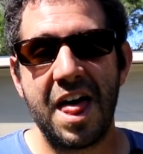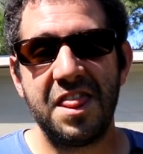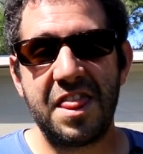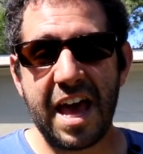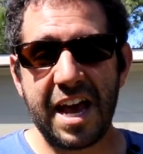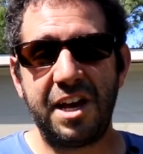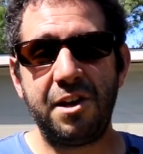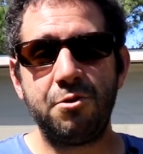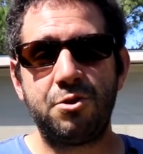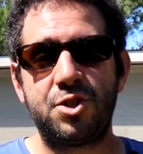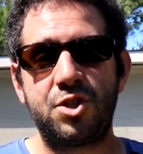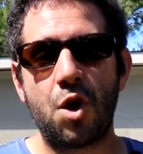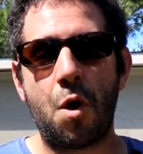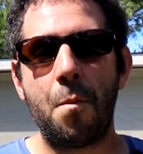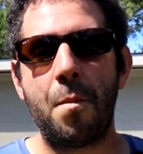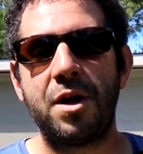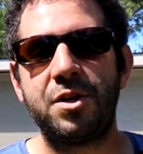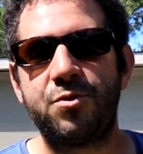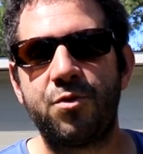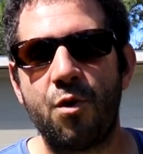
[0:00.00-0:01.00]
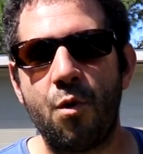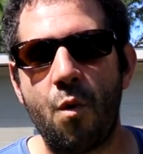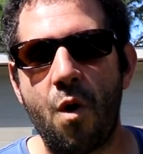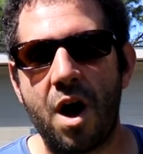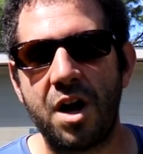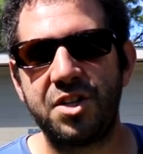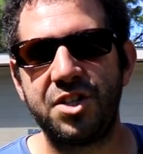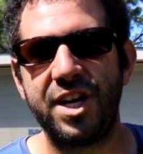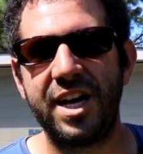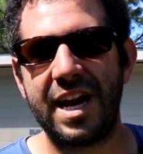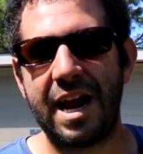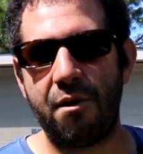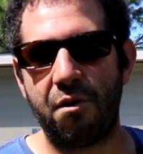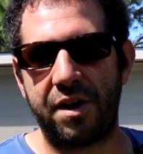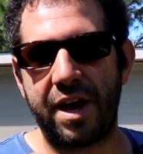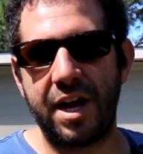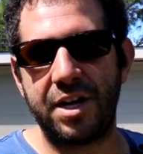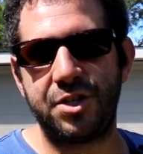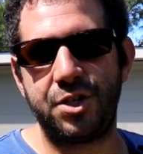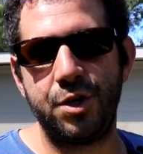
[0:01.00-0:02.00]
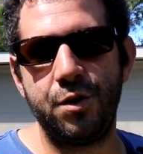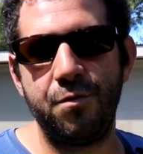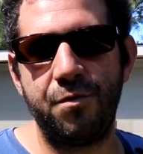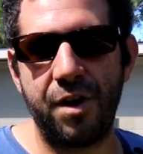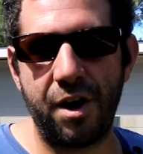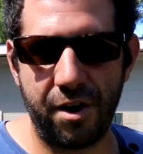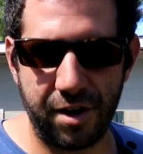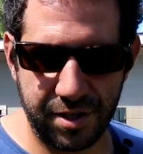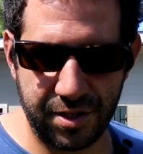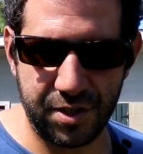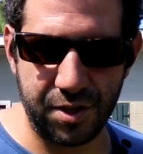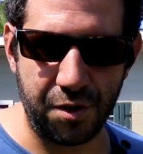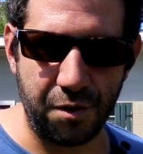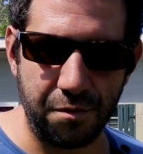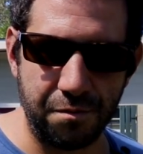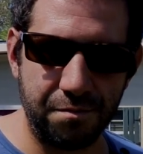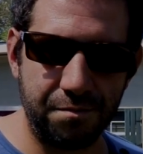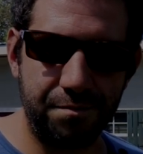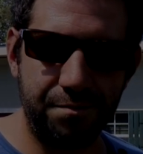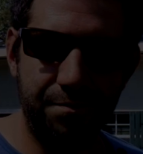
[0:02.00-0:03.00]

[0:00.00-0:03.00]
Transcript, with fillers: Thank you so much for watching and I will catch you very soon.